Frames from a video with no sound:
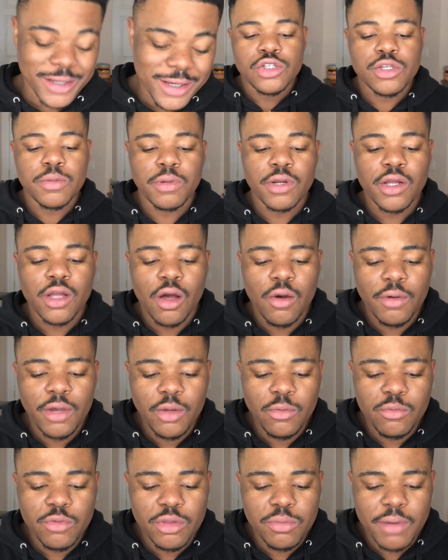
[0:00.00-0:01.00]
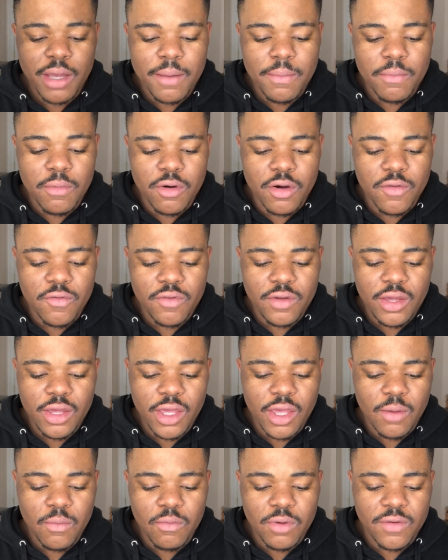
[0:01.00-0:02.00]
So I'm going to go in with my Morphe
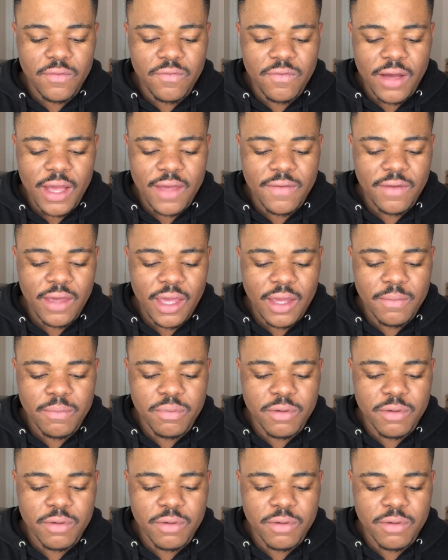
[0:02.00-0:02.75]
N158